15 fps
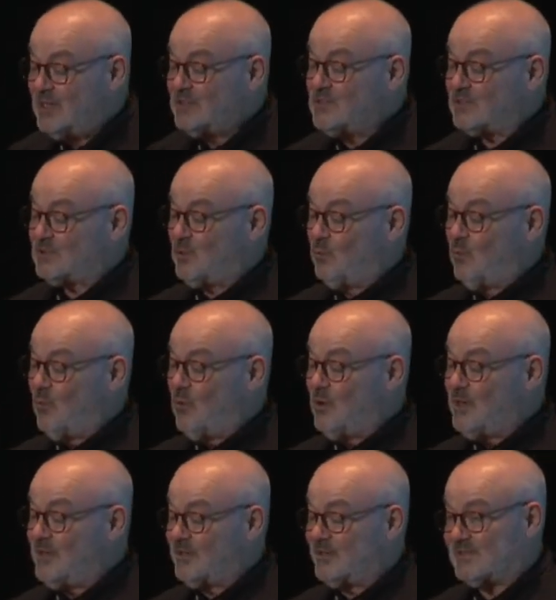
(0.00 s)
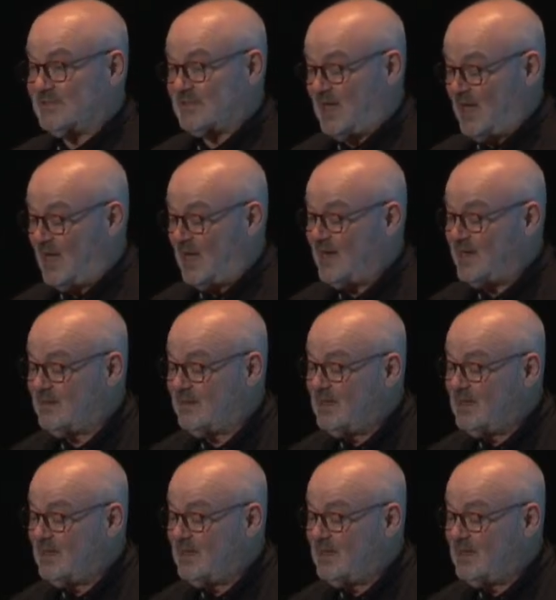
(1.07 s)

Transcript: took the warrior side